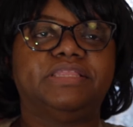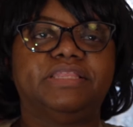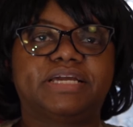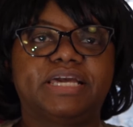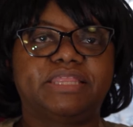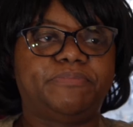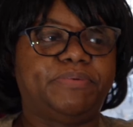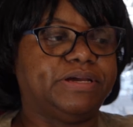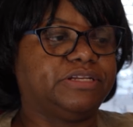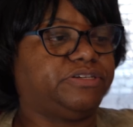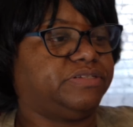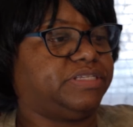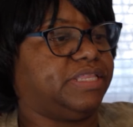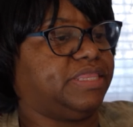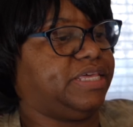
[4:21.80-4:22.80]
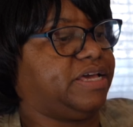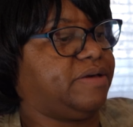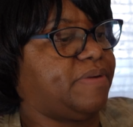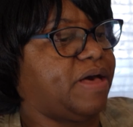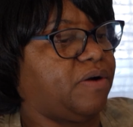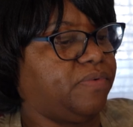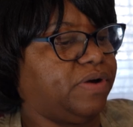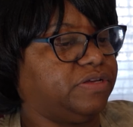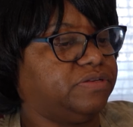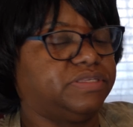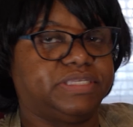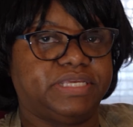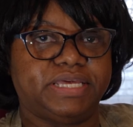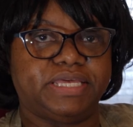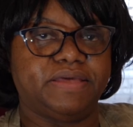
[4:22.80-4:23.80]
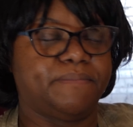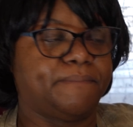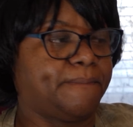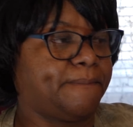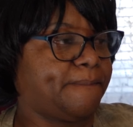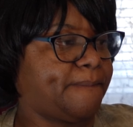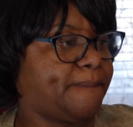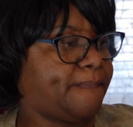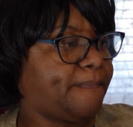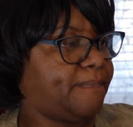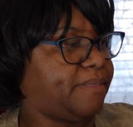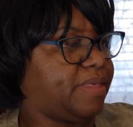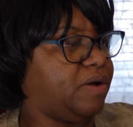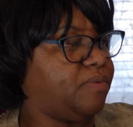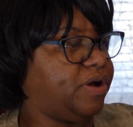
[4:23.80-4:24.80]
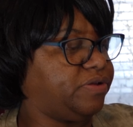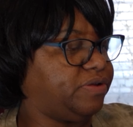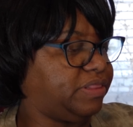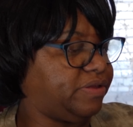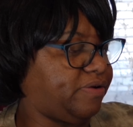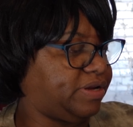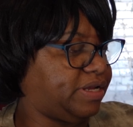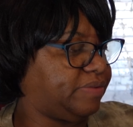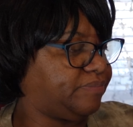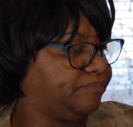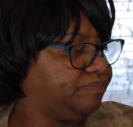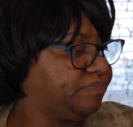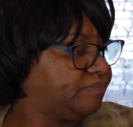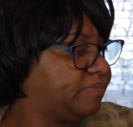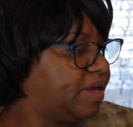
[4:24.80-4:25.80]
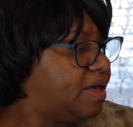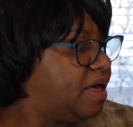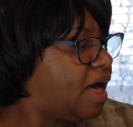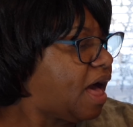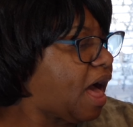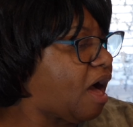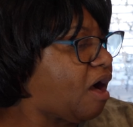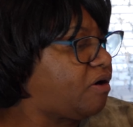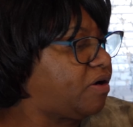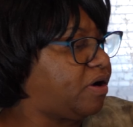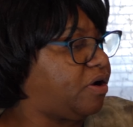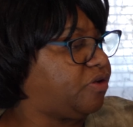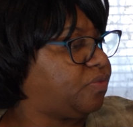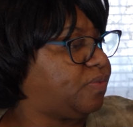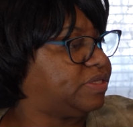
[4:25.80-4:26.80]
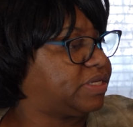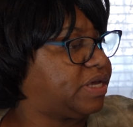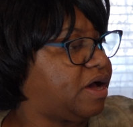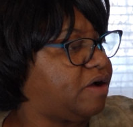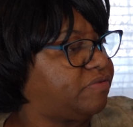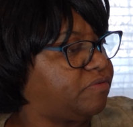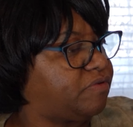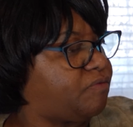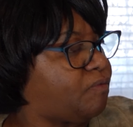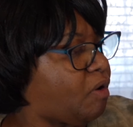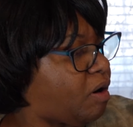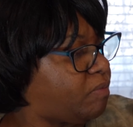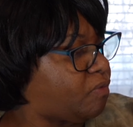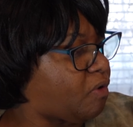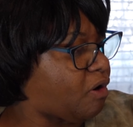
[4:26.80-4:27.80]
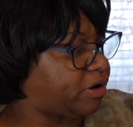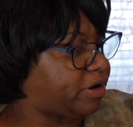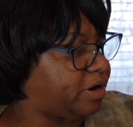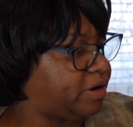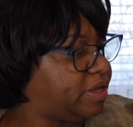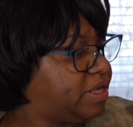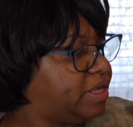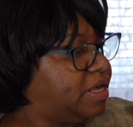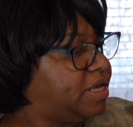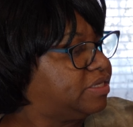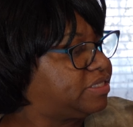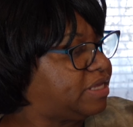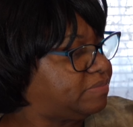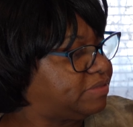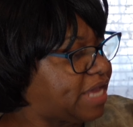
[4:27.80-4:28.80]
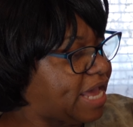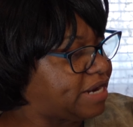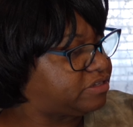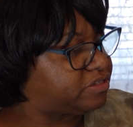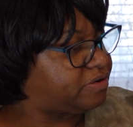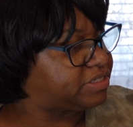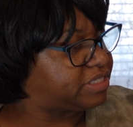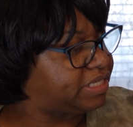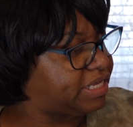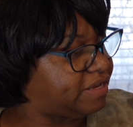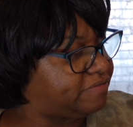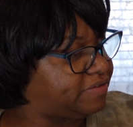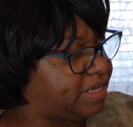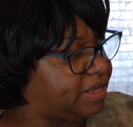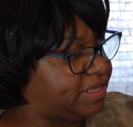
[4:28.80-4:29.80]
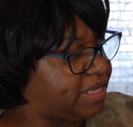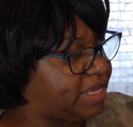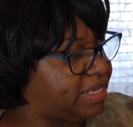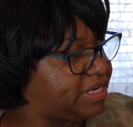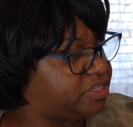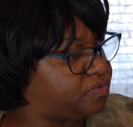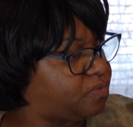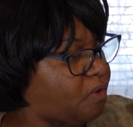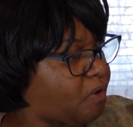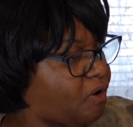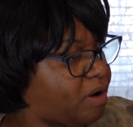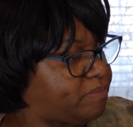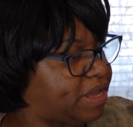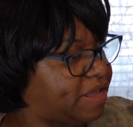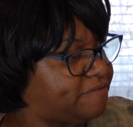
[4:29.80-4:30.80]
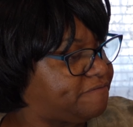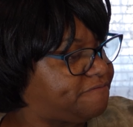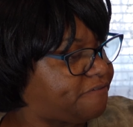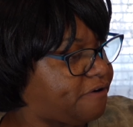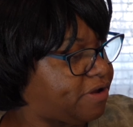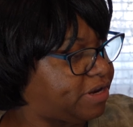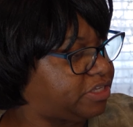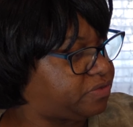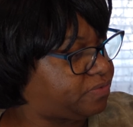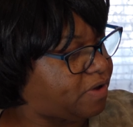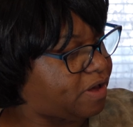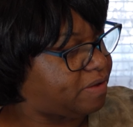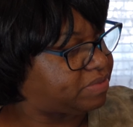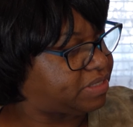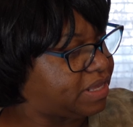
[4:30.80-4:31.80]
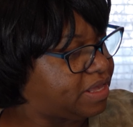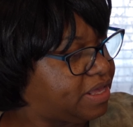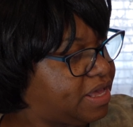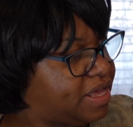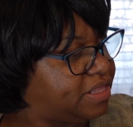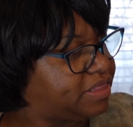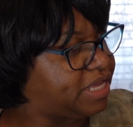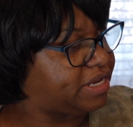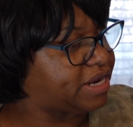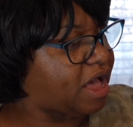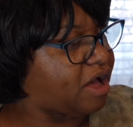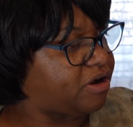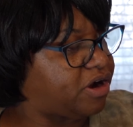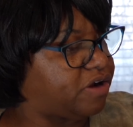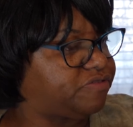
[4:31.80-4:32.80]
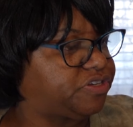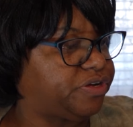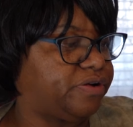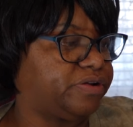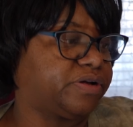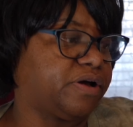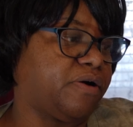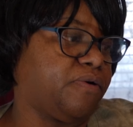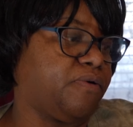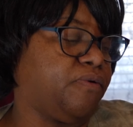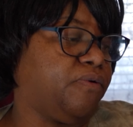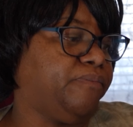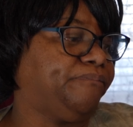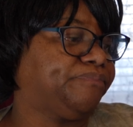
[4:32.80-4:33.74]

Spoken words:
look at the pictures and think about what you see and what you're learning. Our Earth was covered with warm water. Some dinosaurs lived in its warm and ferny swamps. Then our Earth turned cold.